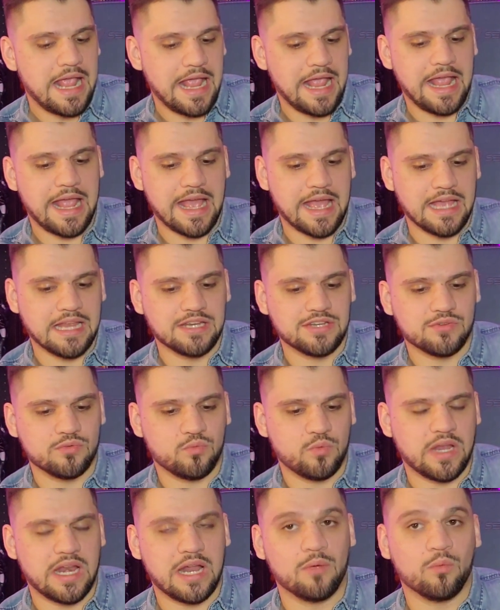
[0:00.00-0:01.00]
And
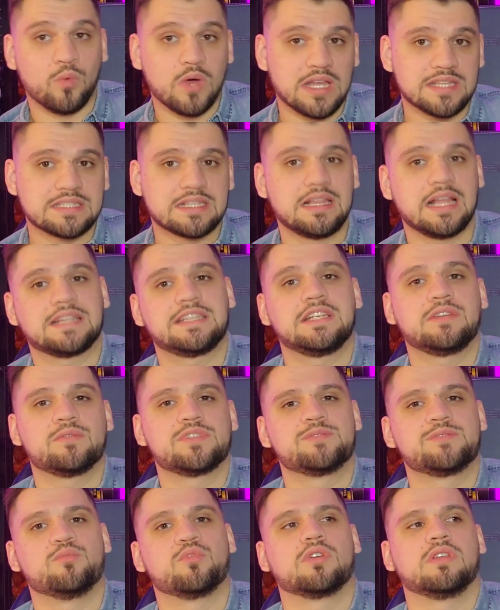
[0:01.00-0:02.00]
what I was collecting
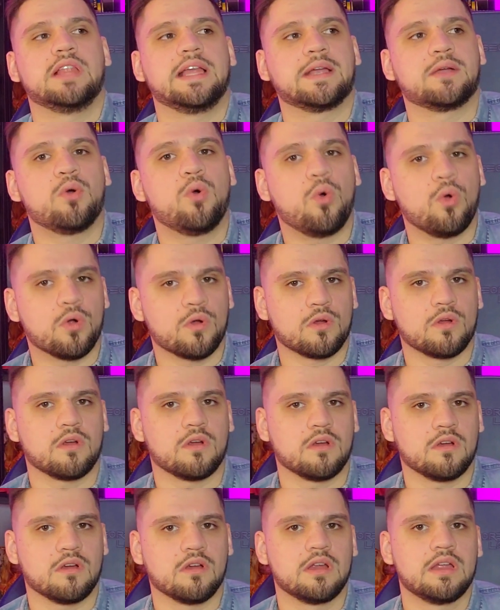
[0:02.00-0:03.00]
was more like
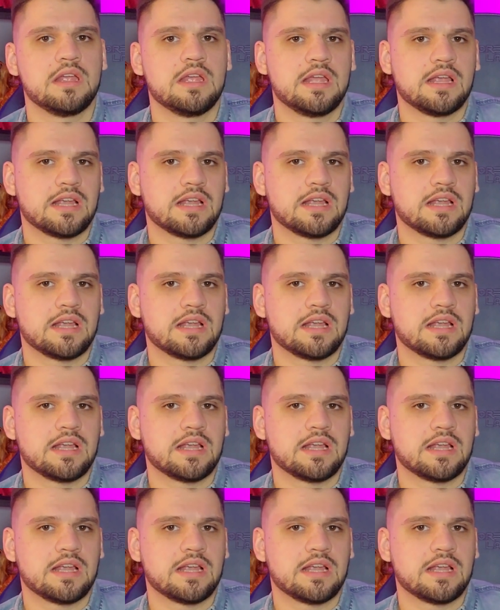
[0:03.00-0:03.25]
horror